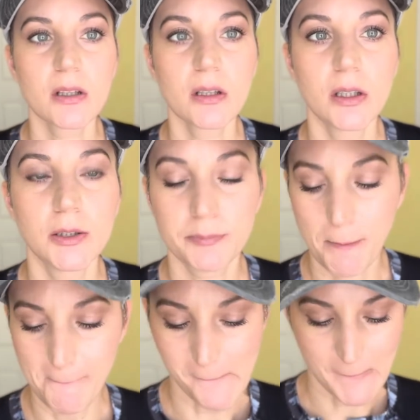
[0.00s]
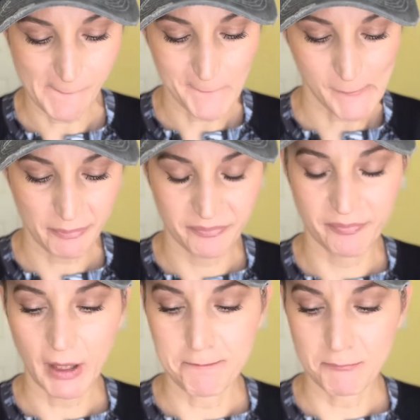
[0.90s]

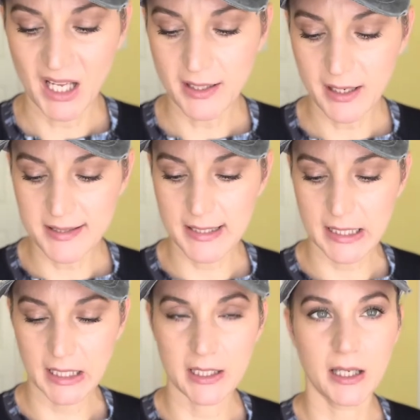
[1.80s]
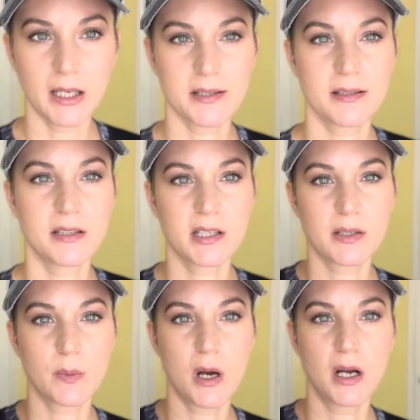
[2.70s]
Not as thin as
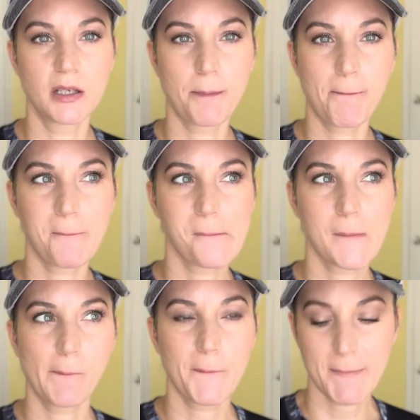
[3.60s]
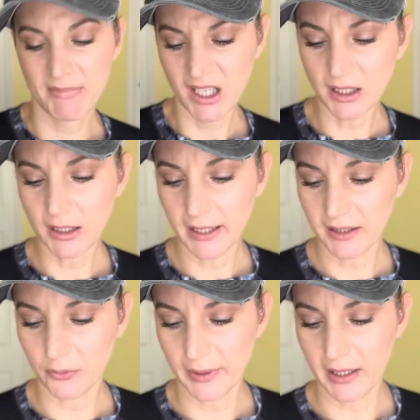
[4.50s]
this one, kind of like
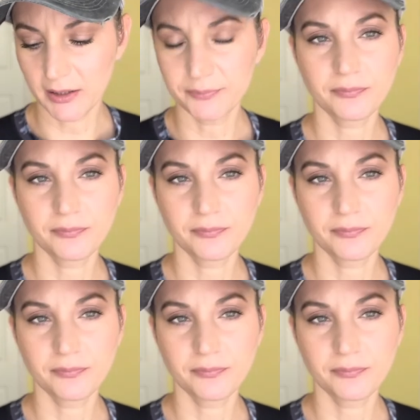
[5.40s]
the red,